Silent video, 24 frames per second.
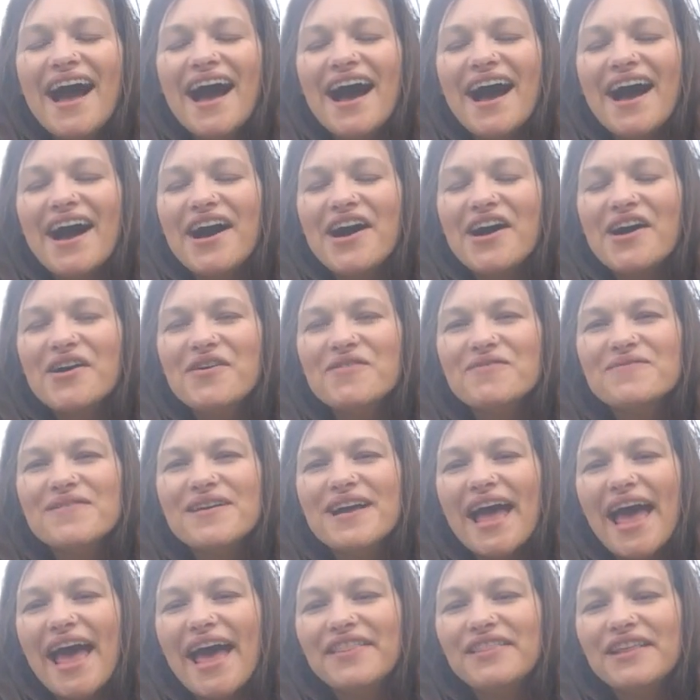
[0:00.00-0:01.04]

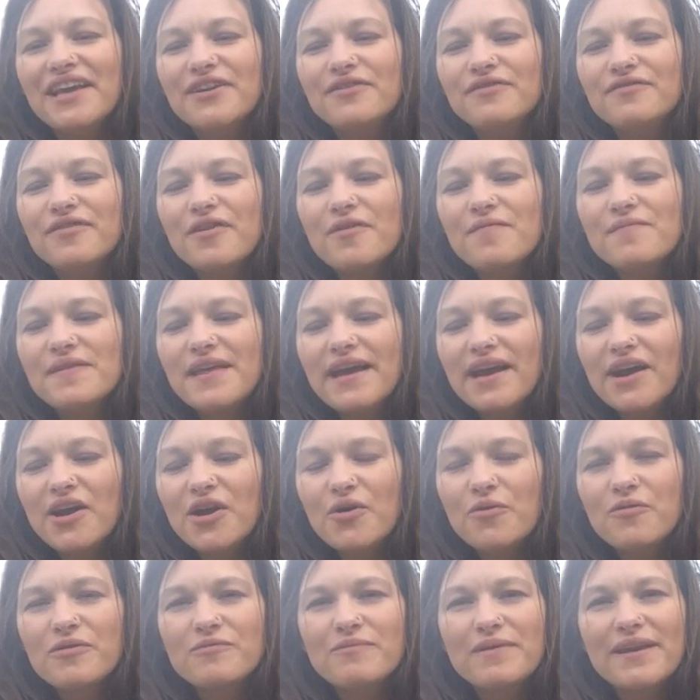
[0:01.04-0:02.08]
And then from
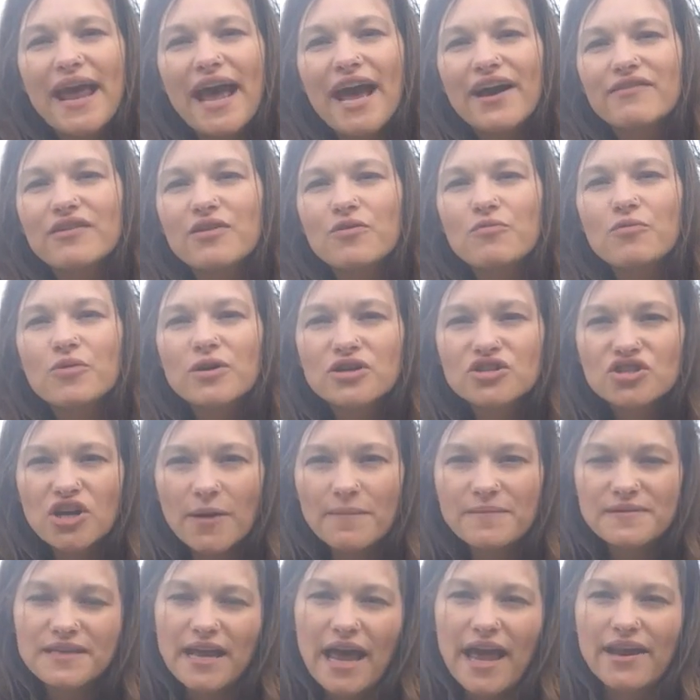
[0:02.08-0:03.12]
there we've been having
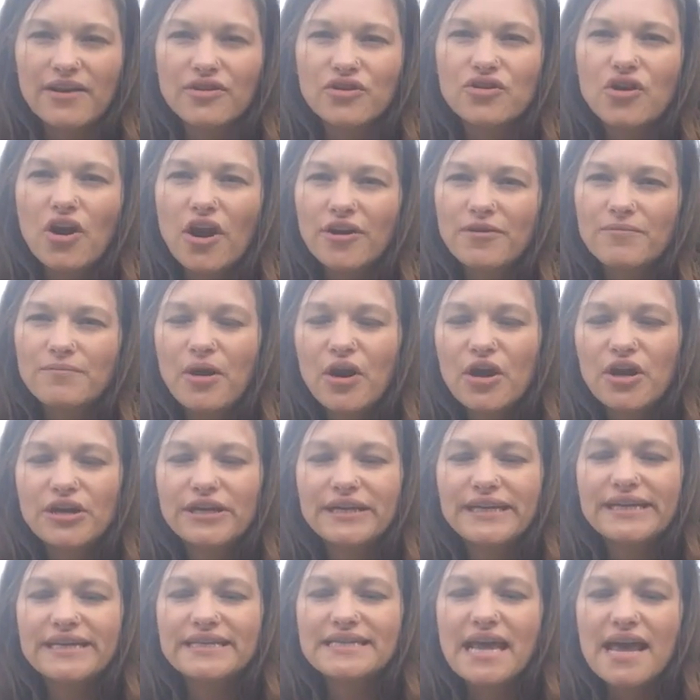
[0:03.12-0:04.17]
workshops and garden
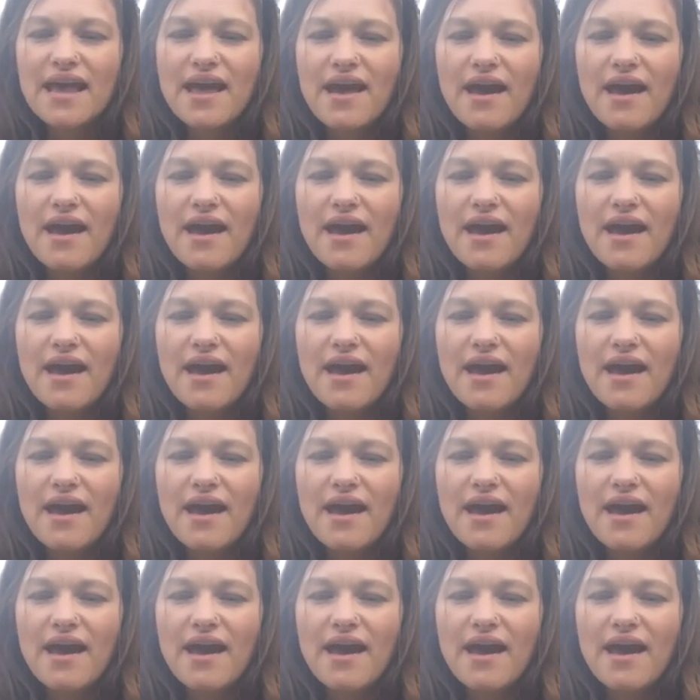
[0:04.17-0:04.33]
parties